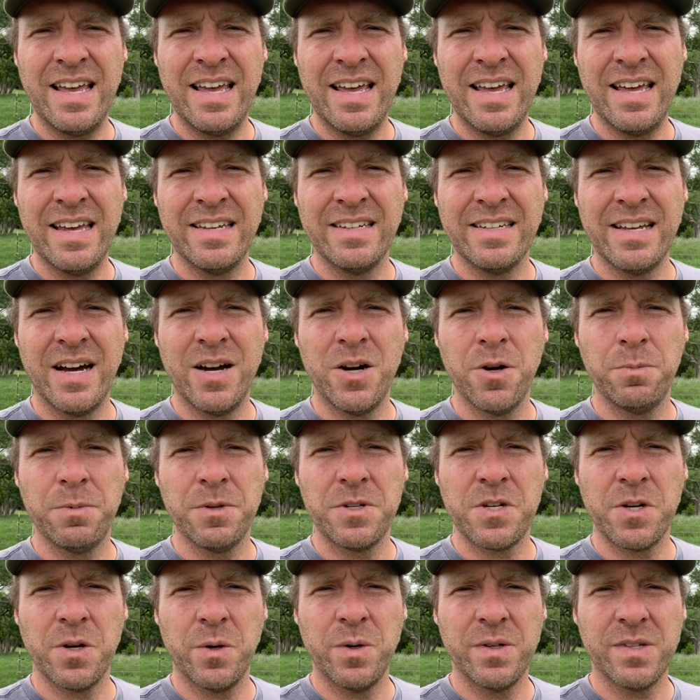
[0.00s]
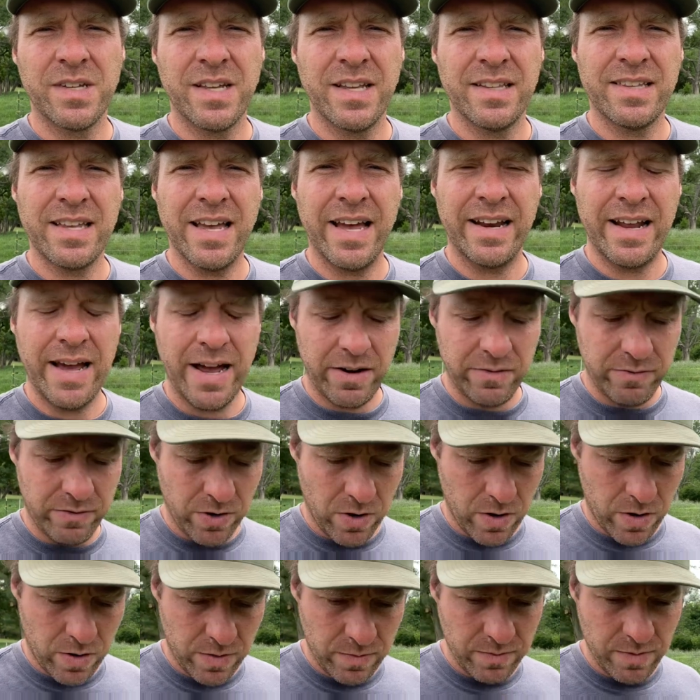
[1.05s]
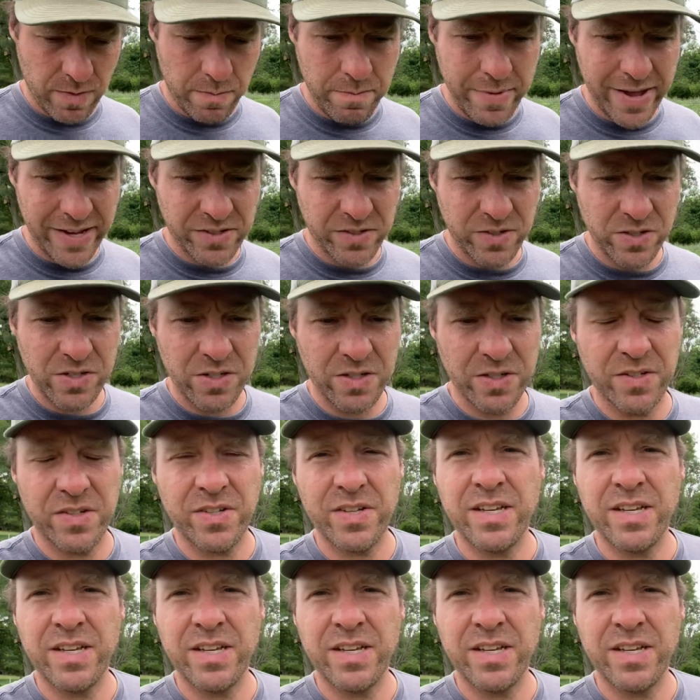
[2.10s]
And I hope that you always get that out of our messages.